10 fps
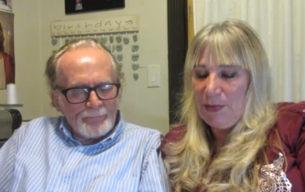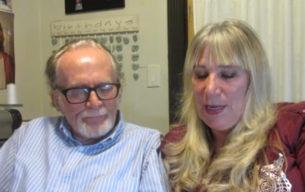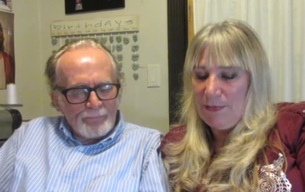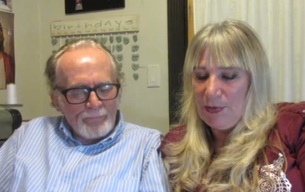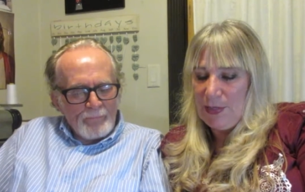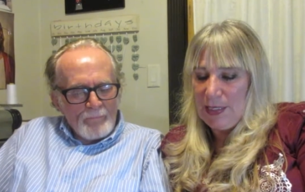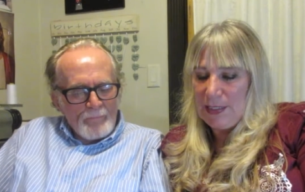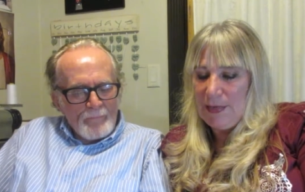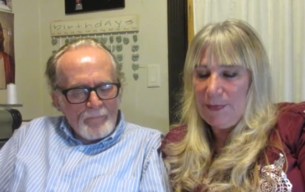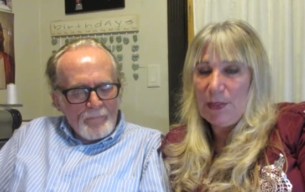Speaker 1: one after
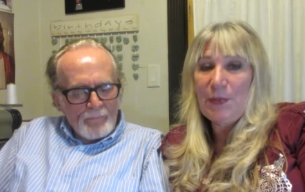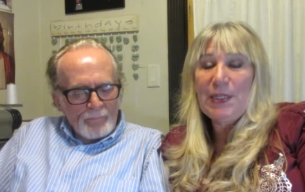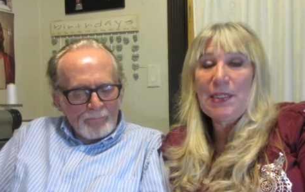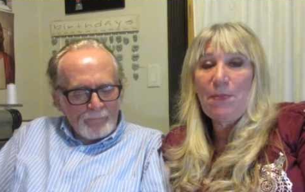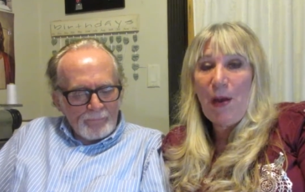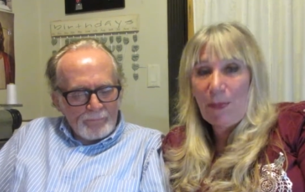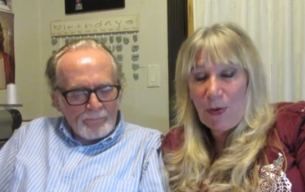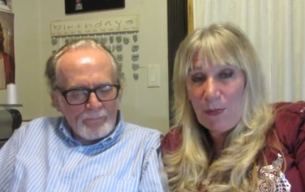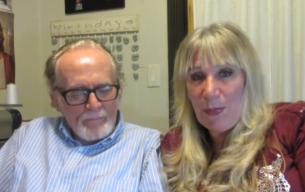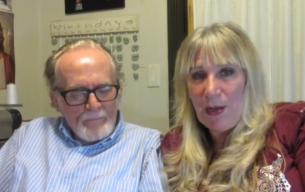Thanksgiving. So we did the
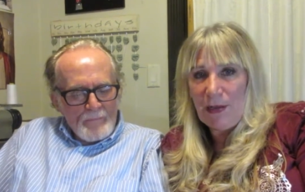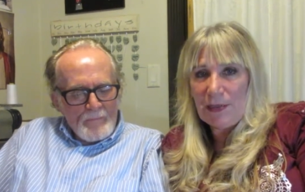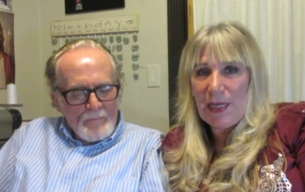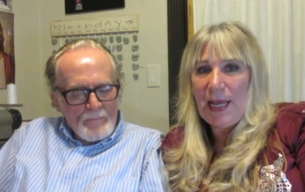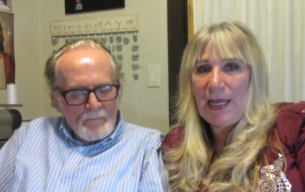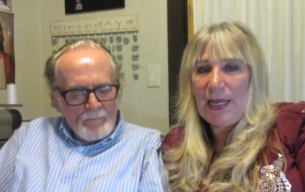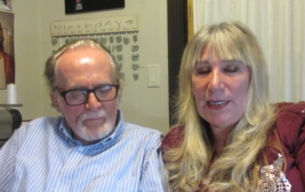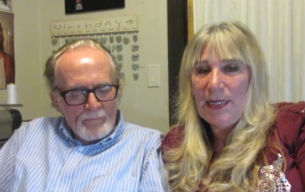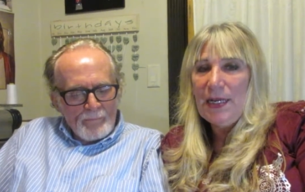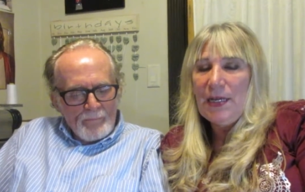popcorn balls, and
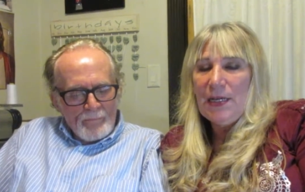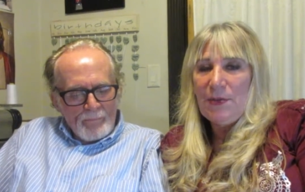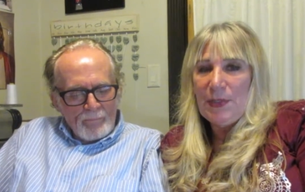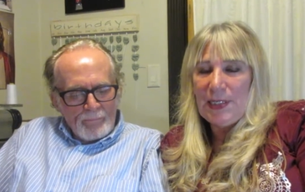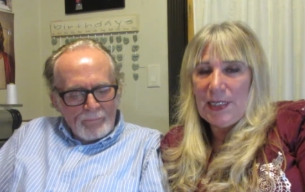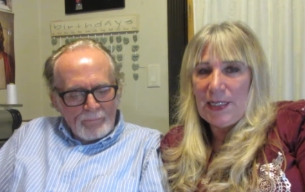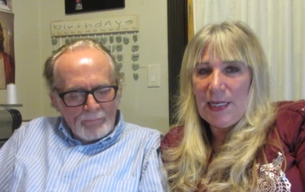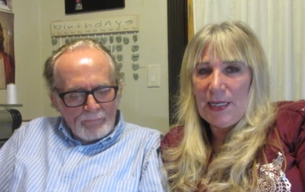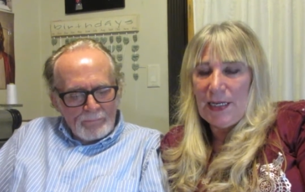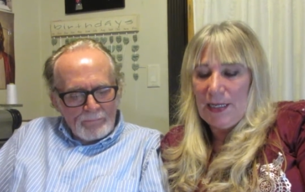we did
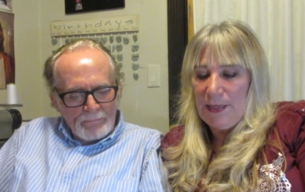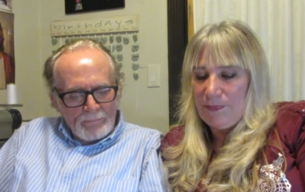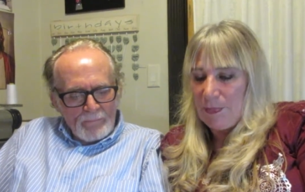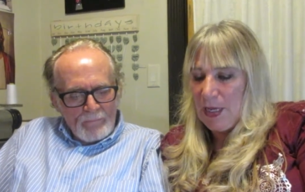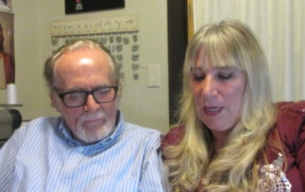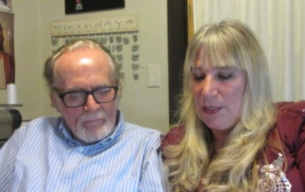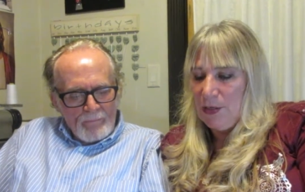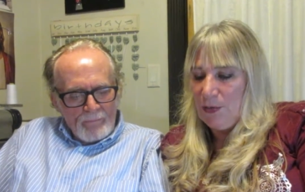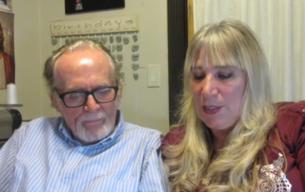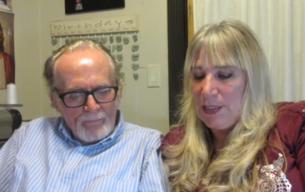the uh,
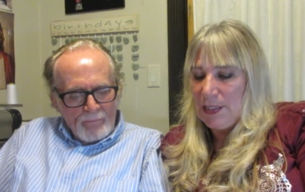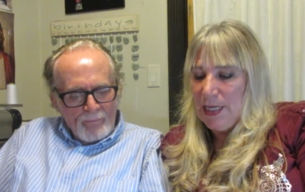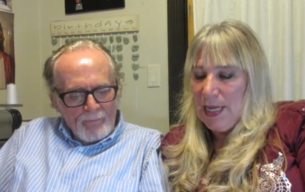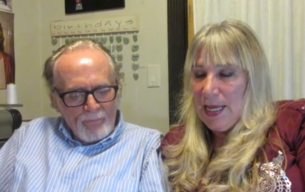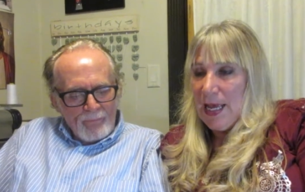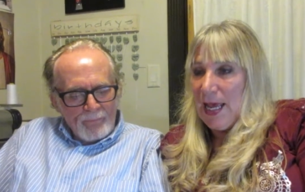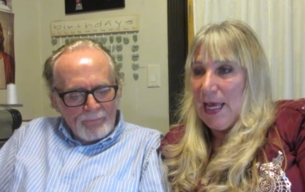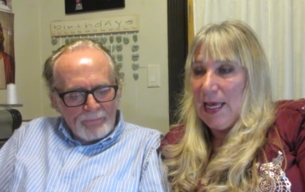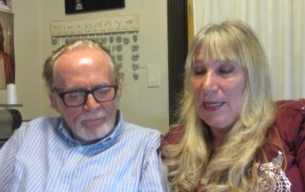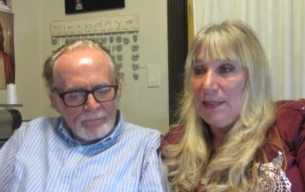donuts.
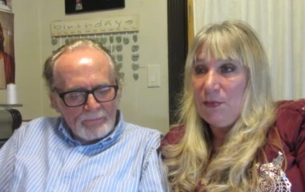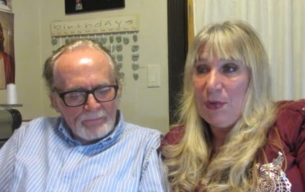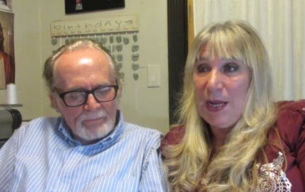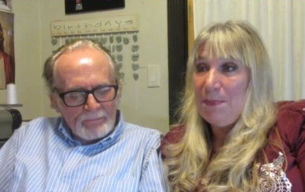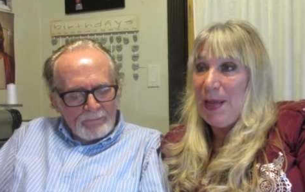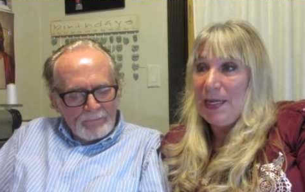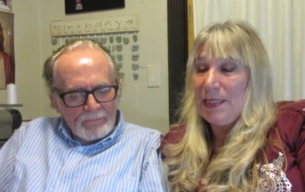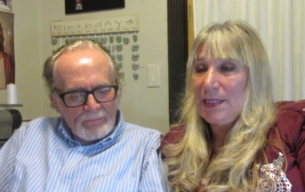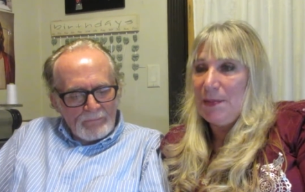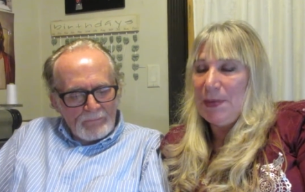And when I'm making
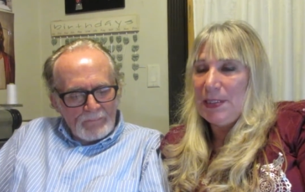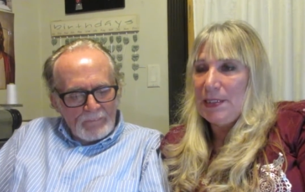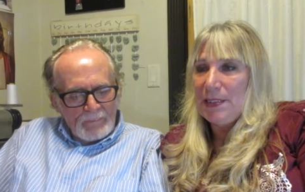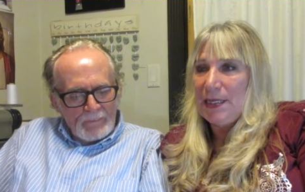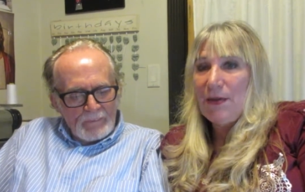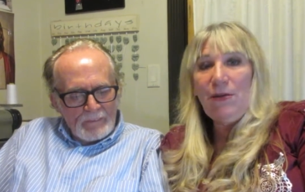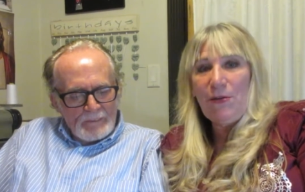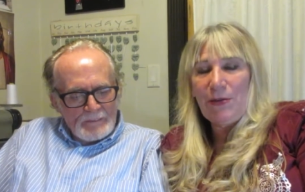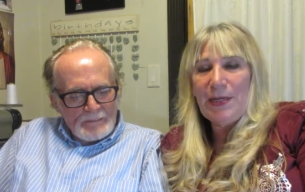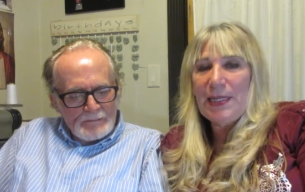something, I just think, oh,
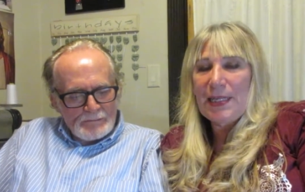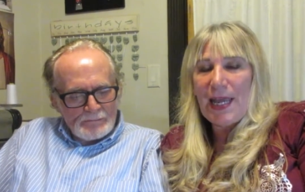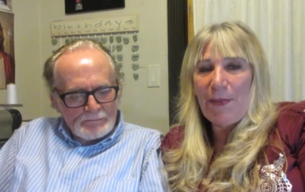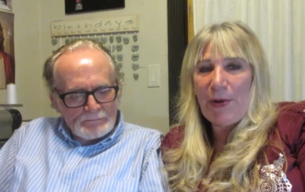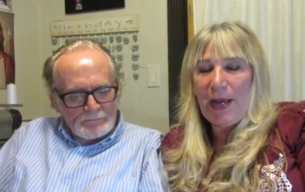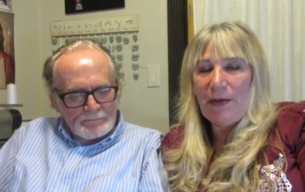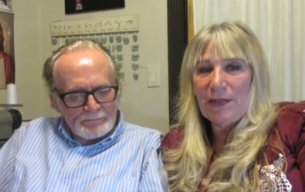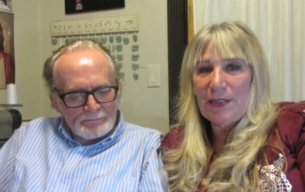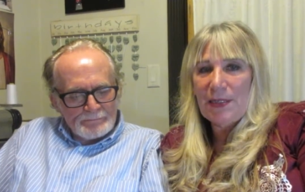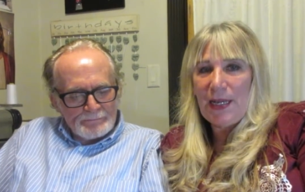hurry and get the camera
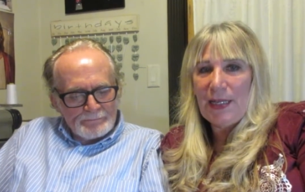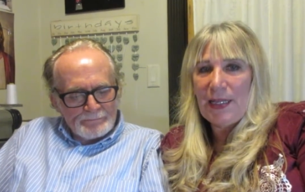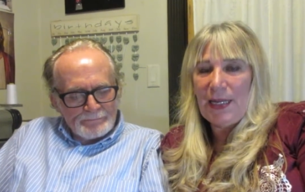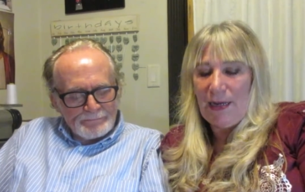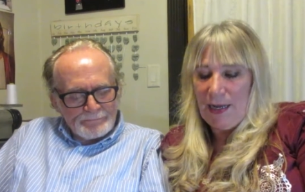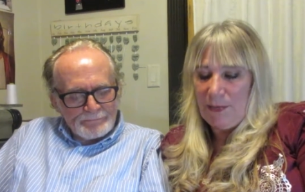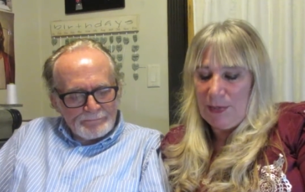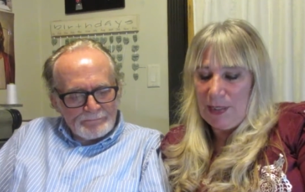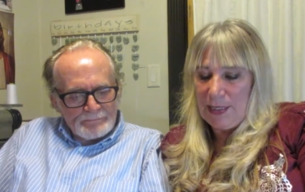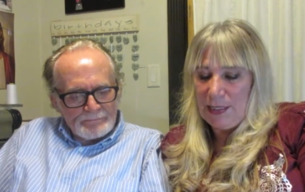out, and then I, w
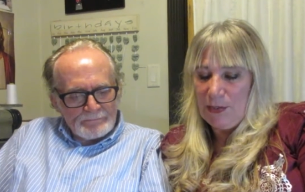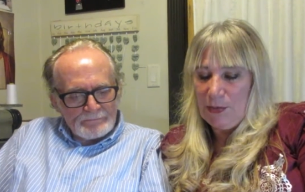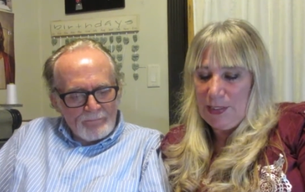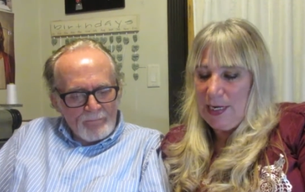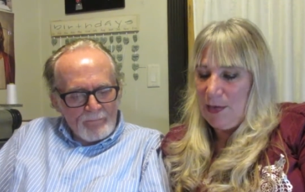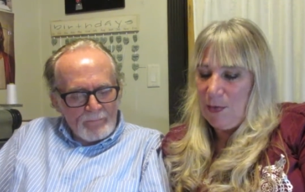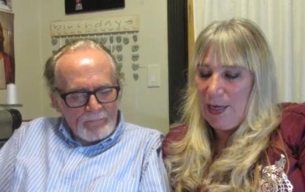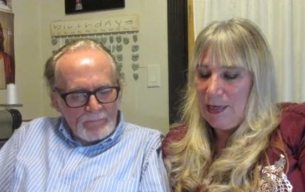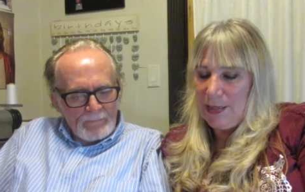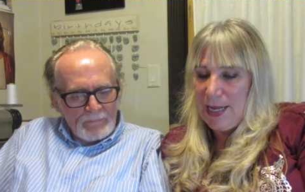I can do a D I
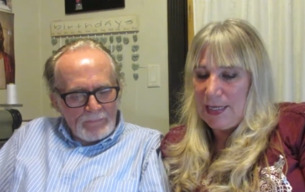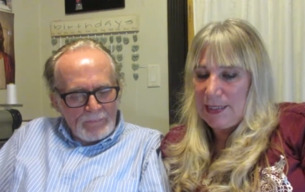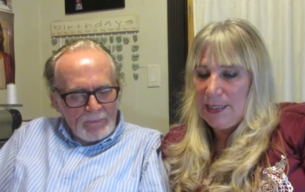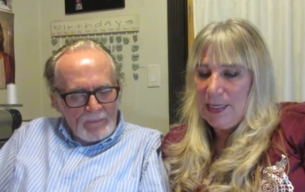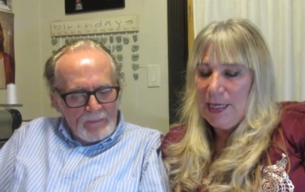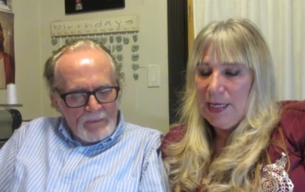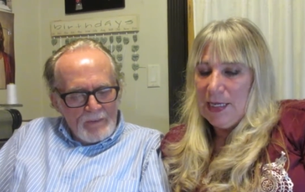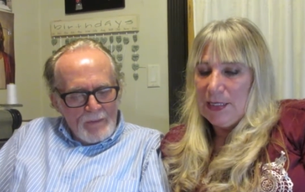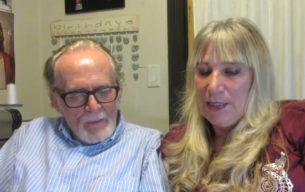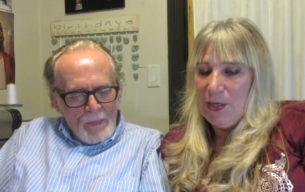Y on that.
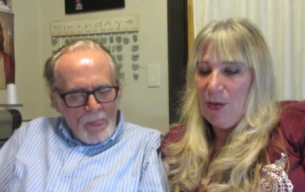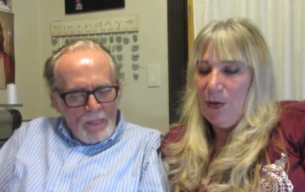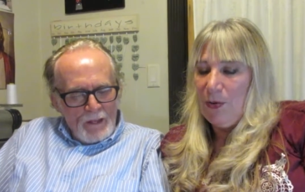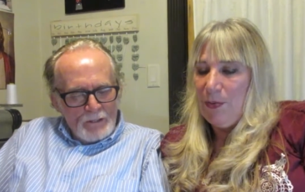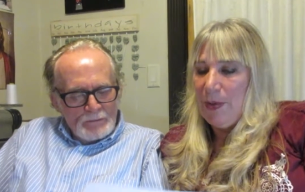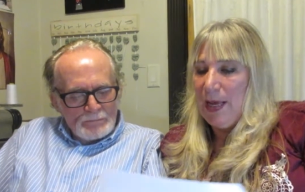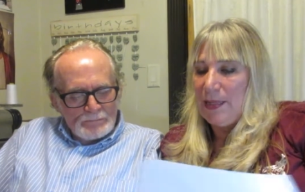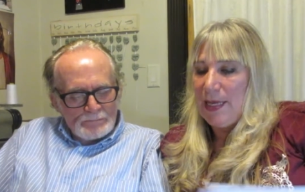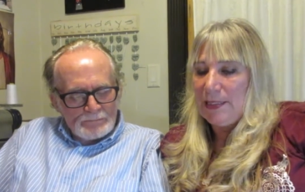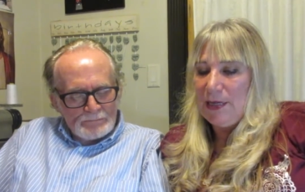So uh,
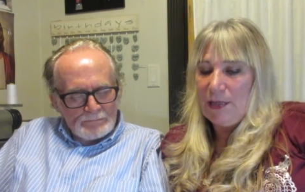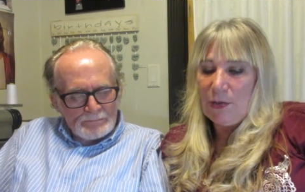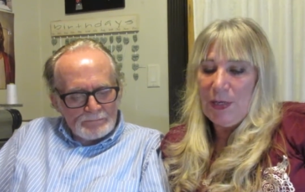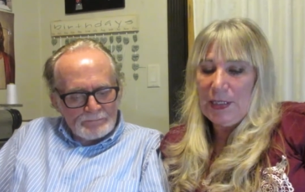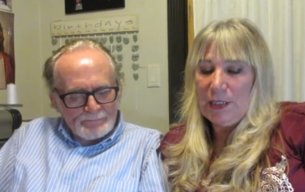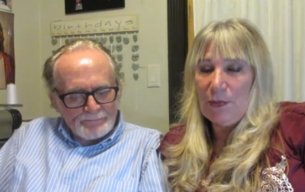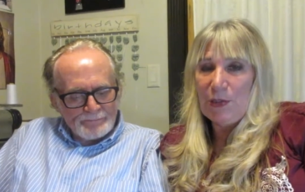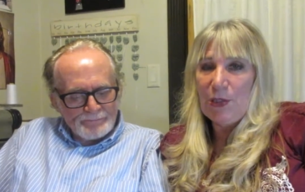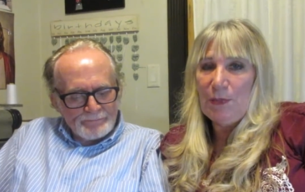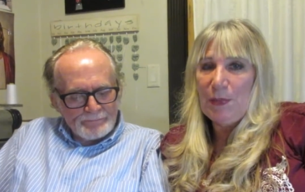that's all the questions we'll
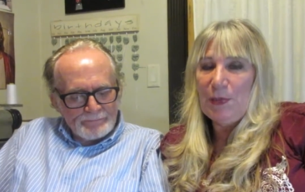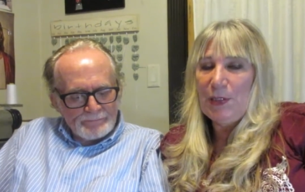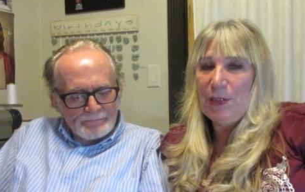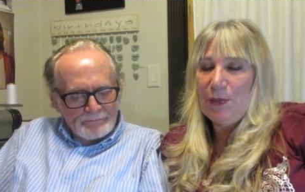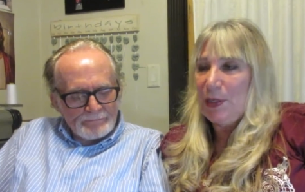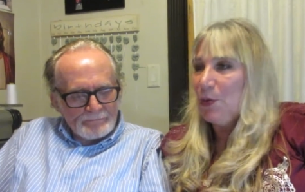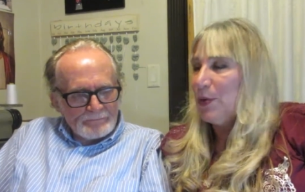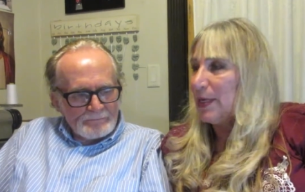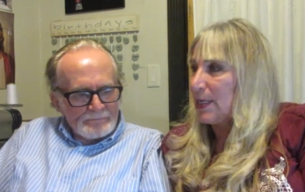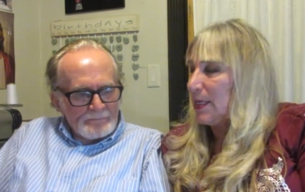do, but we'll do a
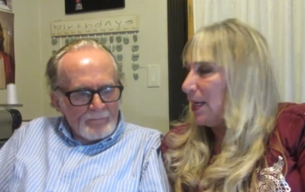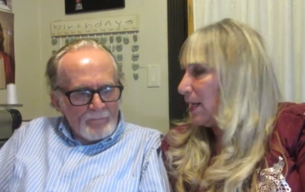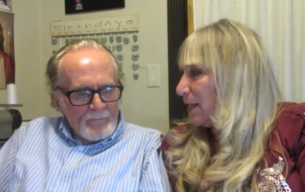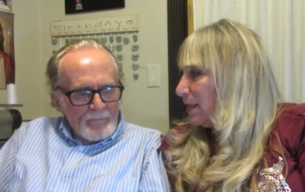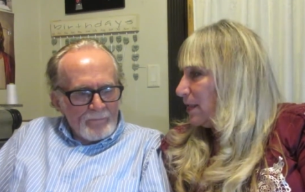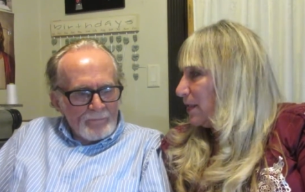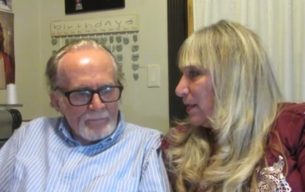quick uh,